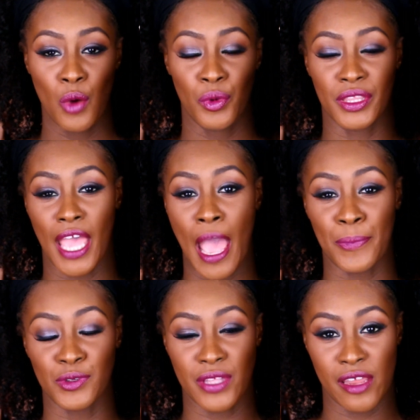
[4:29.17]
with the
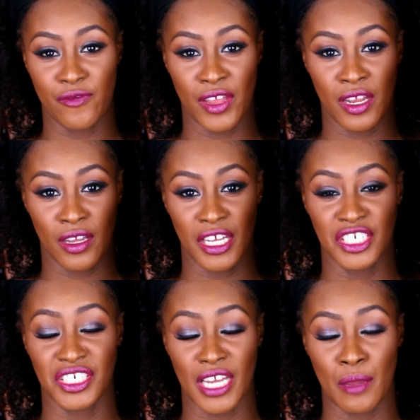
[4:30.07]
apple cider vinegar and
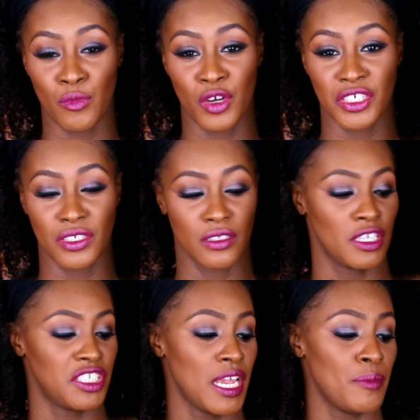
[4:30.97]
the
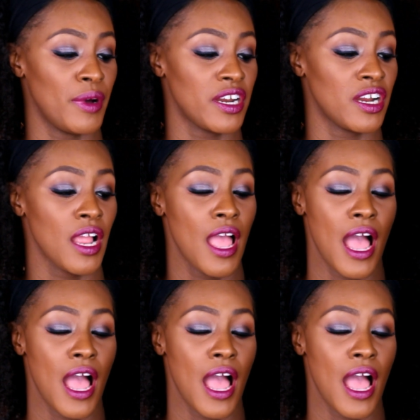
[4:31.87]
Shea Butter.